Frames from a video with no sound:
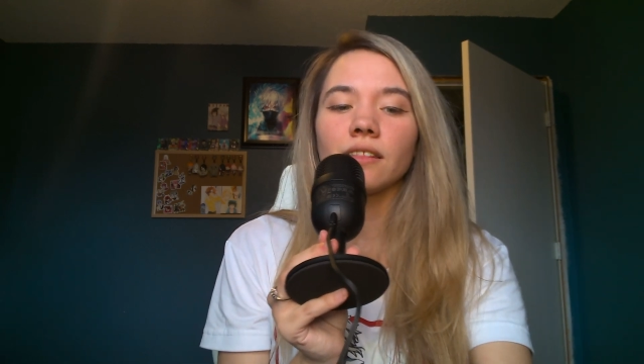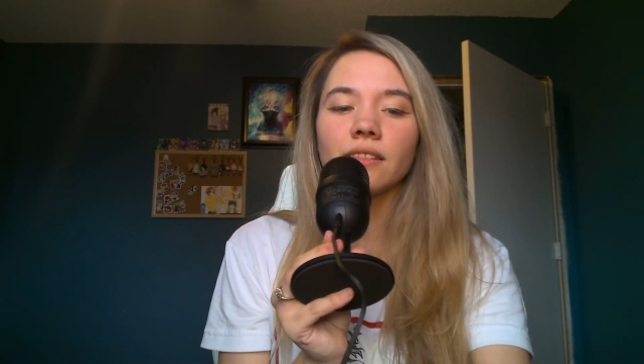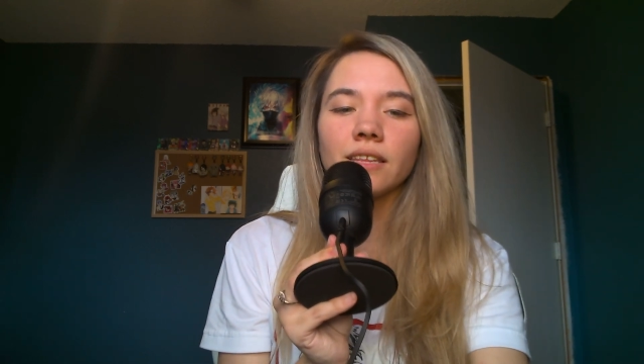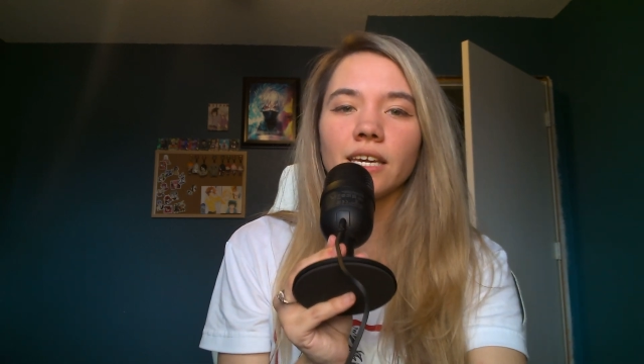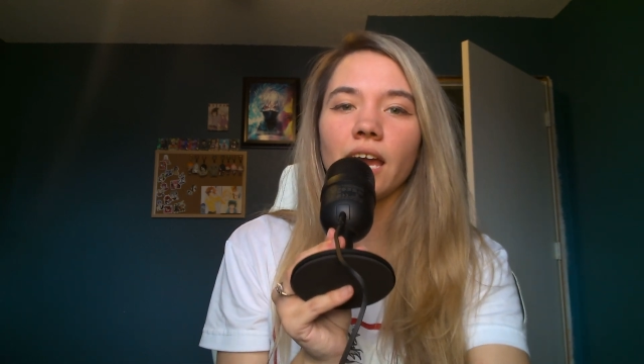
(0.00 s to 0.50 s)

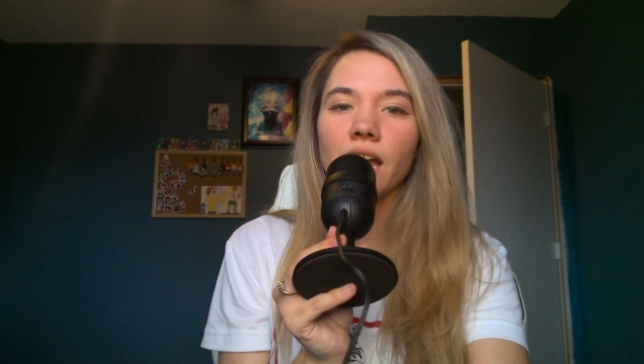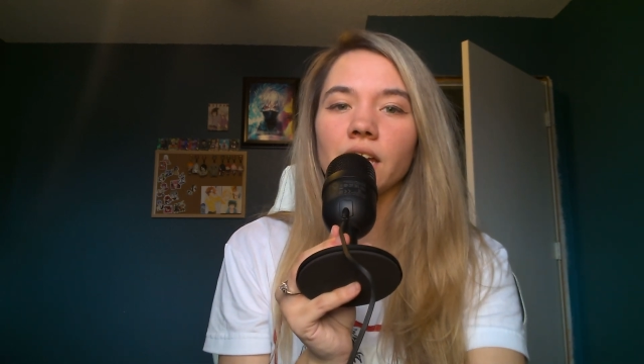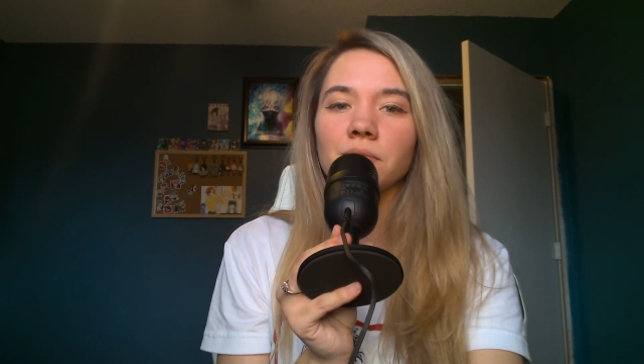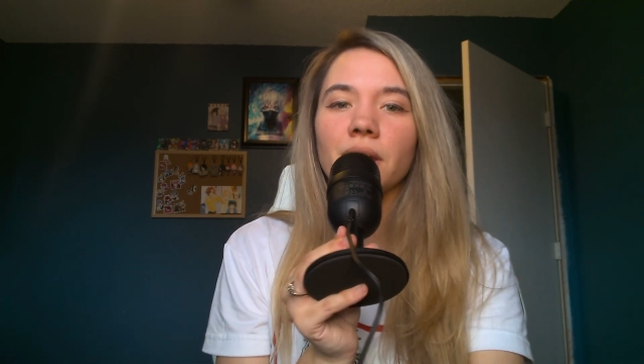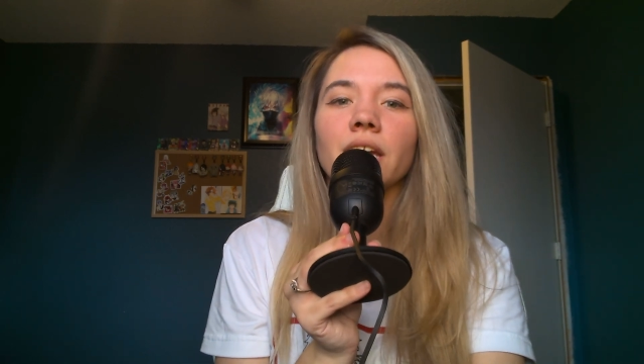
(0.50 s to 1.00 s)
the
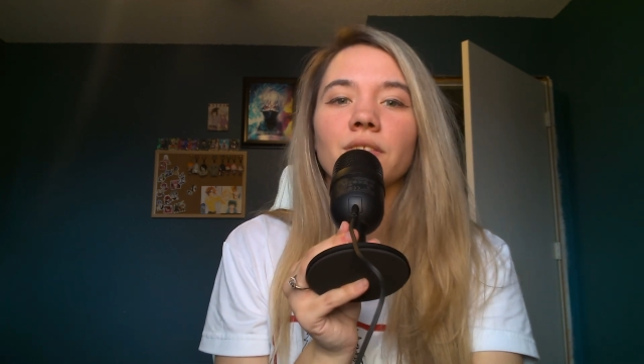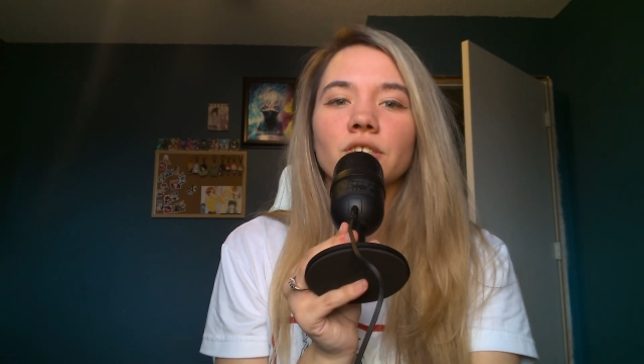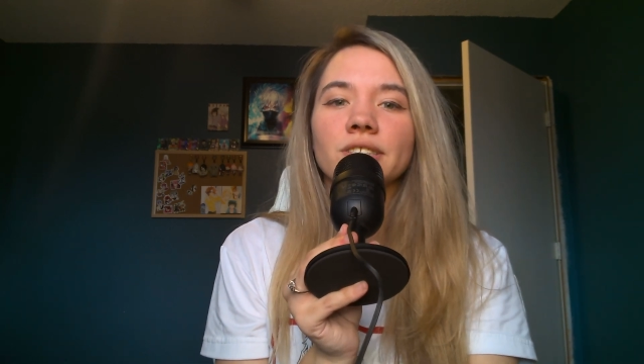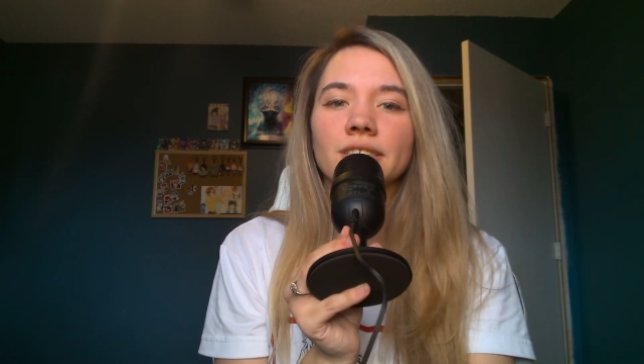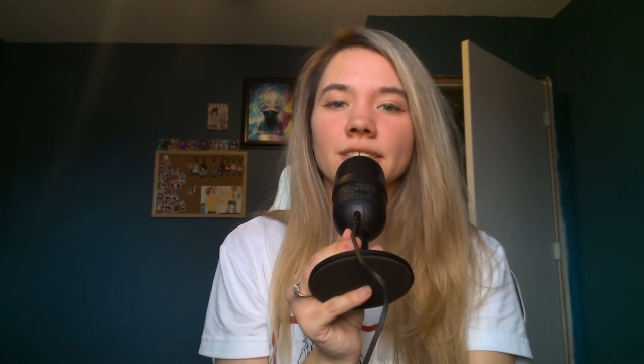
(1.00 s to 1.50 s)
anime,
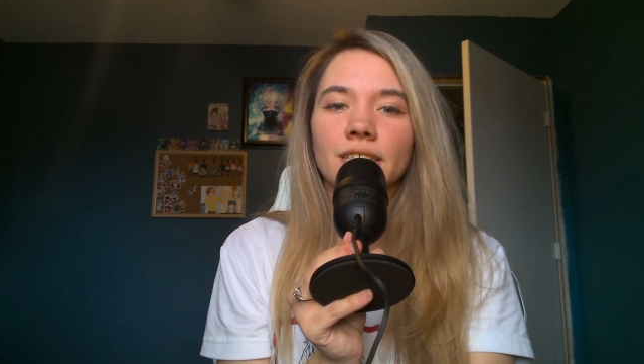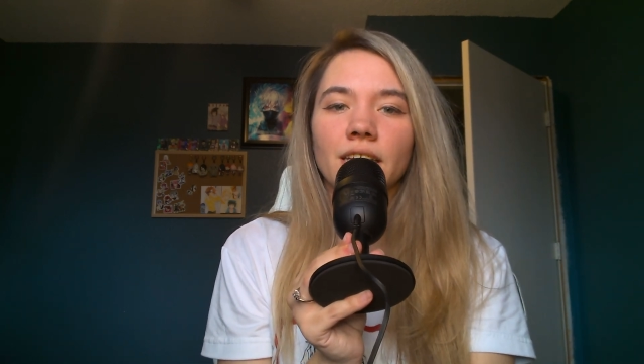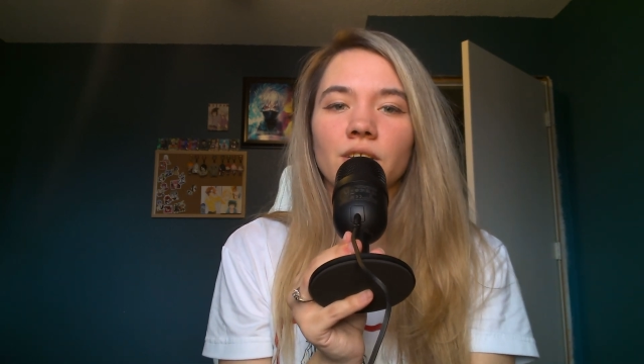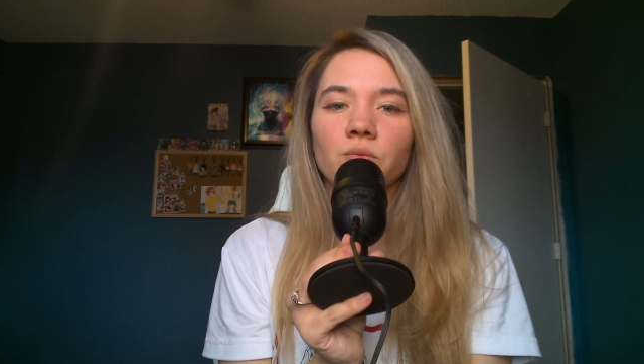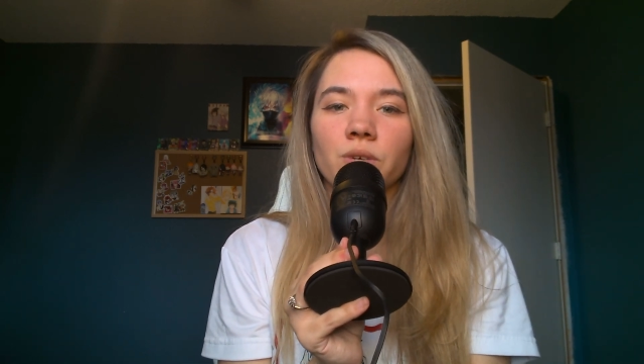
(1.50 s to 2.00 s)
there's a
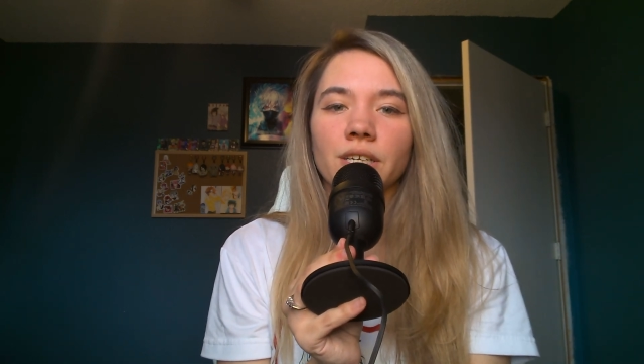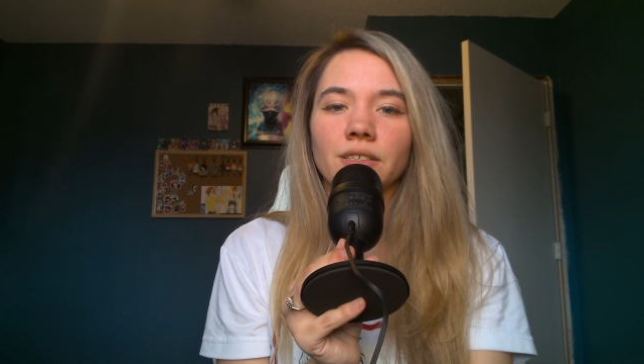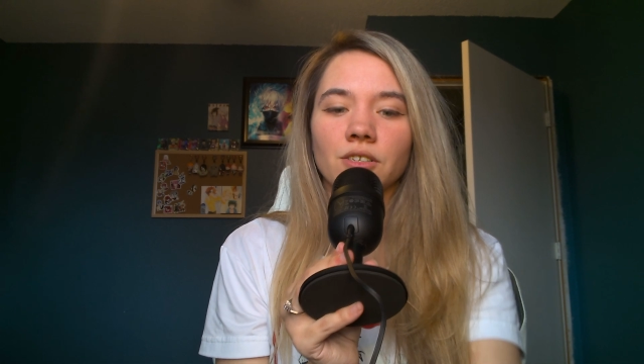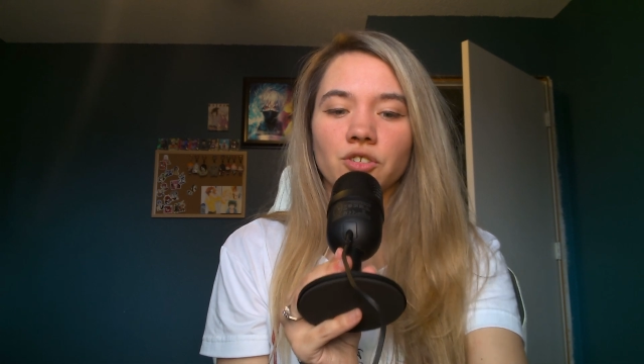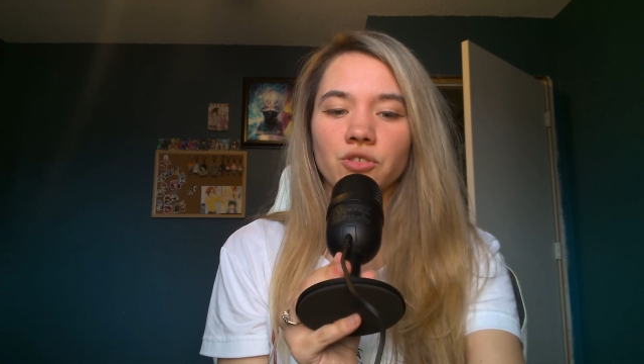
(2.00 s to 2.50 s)
scene
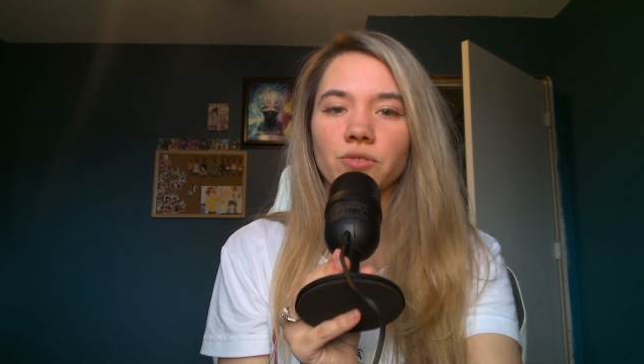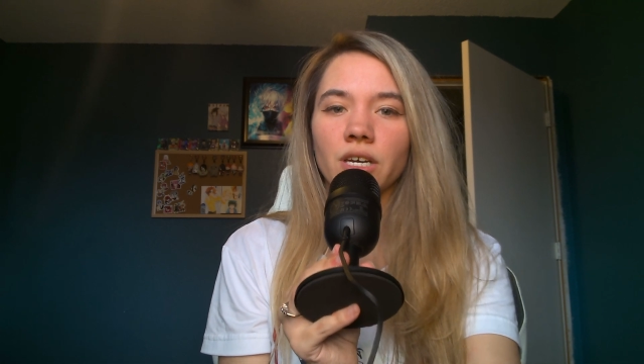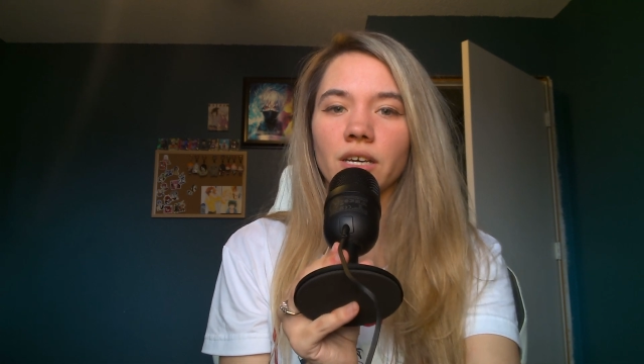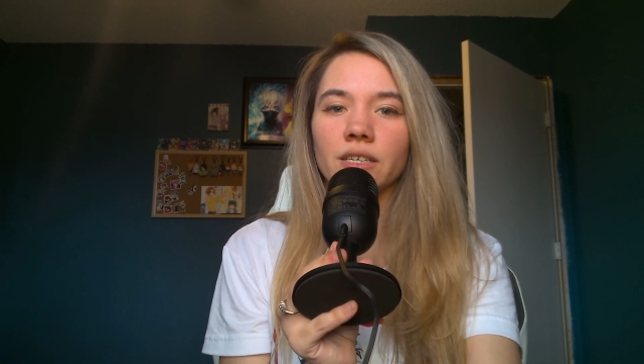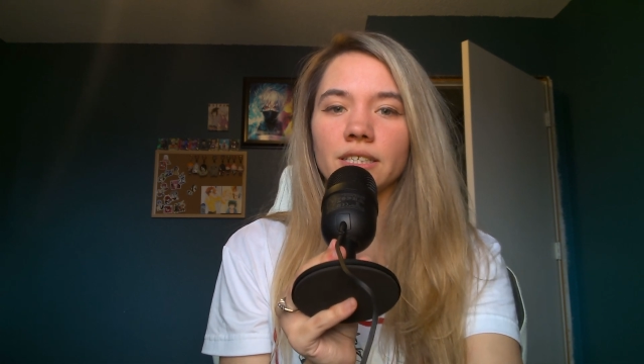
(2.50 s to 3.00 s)
when
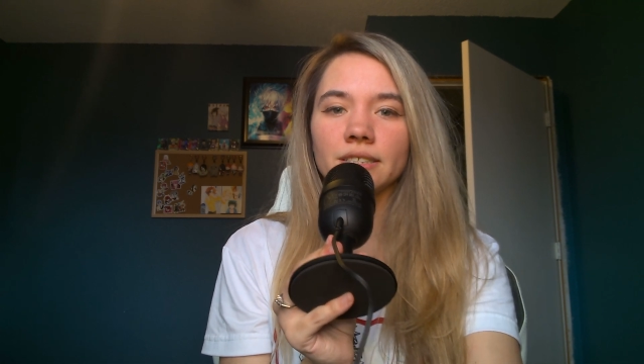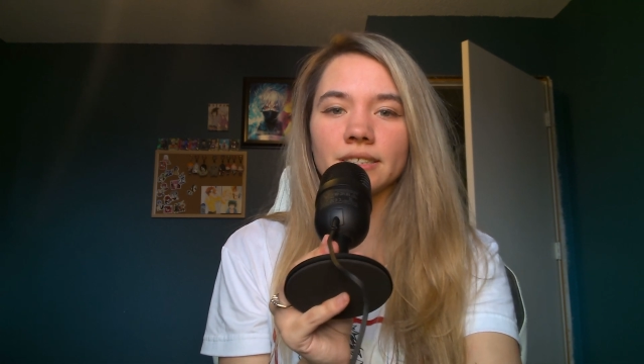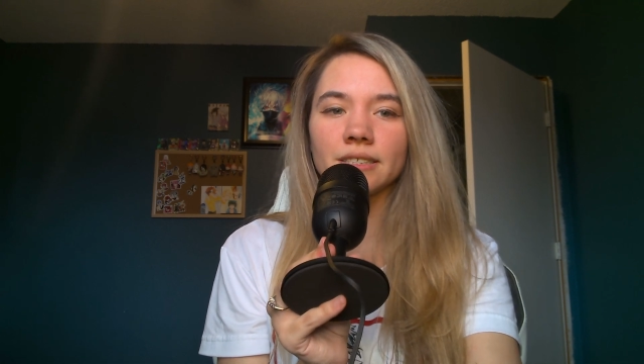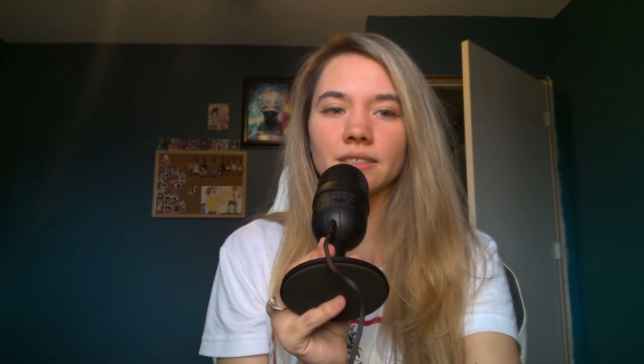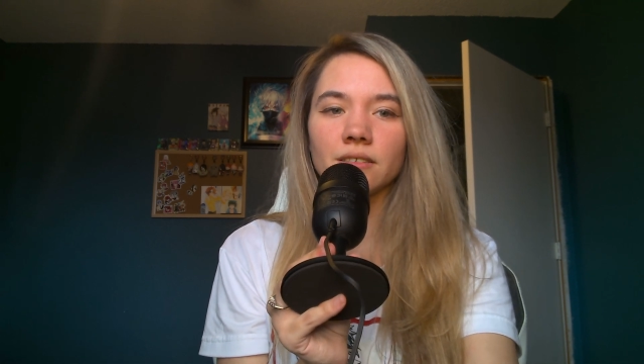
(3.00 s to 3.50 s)
Chuya
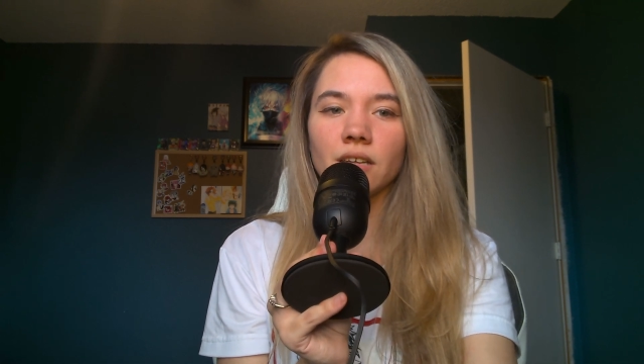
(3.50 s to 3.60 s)
is